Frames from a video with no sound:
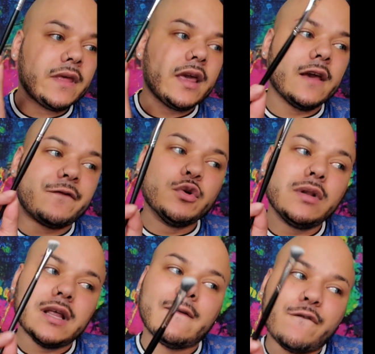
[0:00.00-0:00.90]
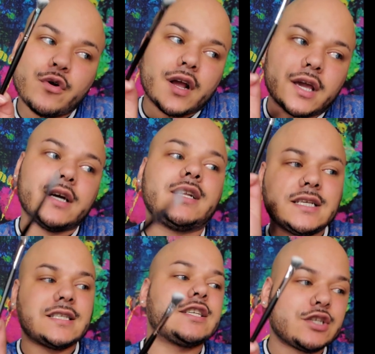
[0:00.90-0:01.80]
If you live for a good
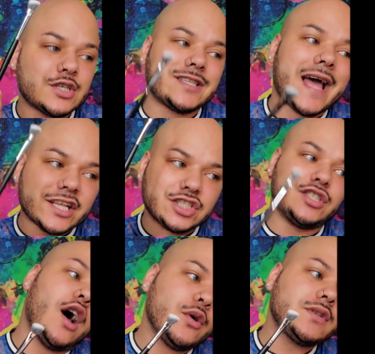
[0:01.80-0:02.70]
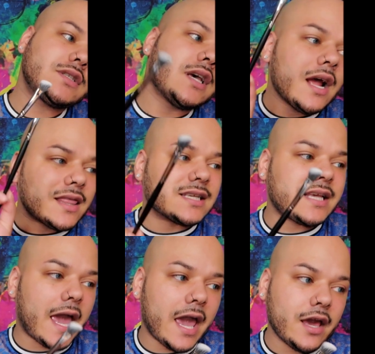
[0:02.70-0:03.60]
sister snatched nose, this
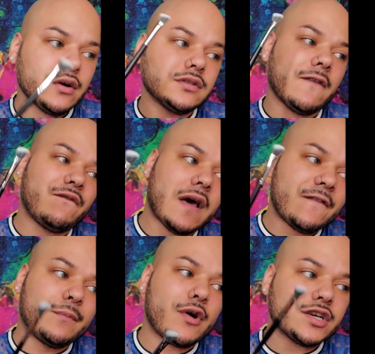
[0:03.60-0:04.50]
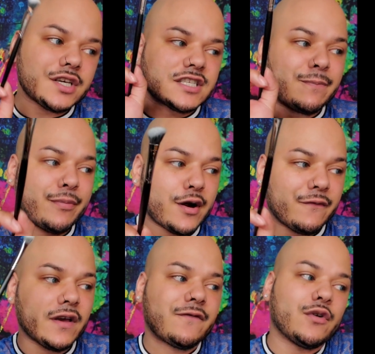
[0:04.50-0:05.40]
angled fluffy brush is
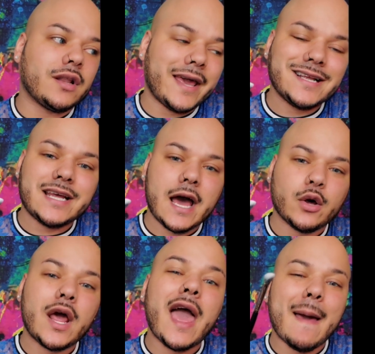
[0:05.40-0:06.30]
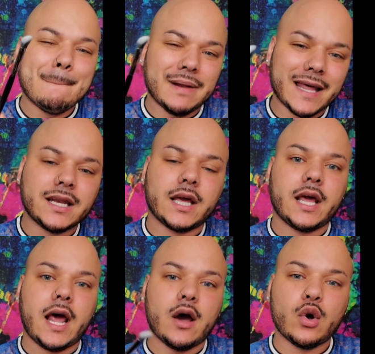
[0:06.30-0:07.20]
perfect for laying down and blending
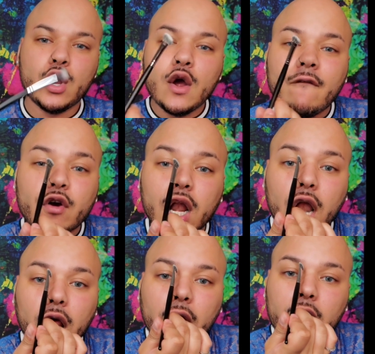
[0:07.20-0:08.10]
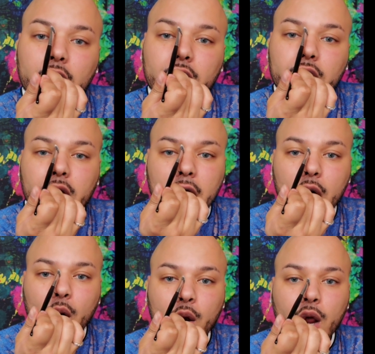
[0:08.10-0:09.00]
it out. For laying it
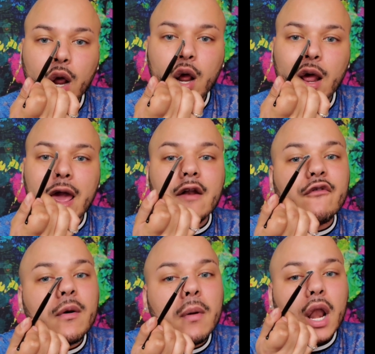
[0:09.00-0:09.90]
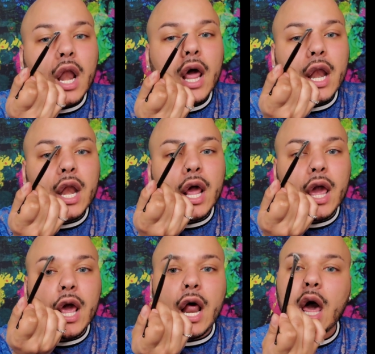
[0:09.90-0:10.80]
down and for blending
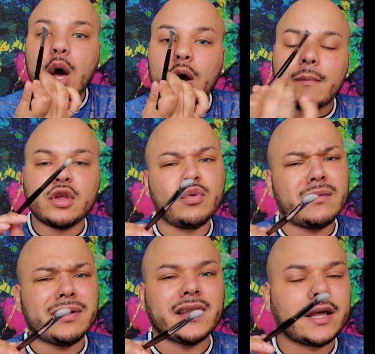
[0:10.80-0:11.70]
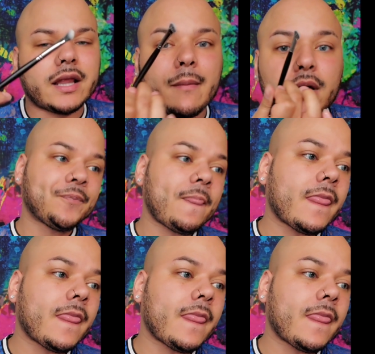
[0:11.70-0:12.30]
it out. I mean, you wouldn't blend like that, but.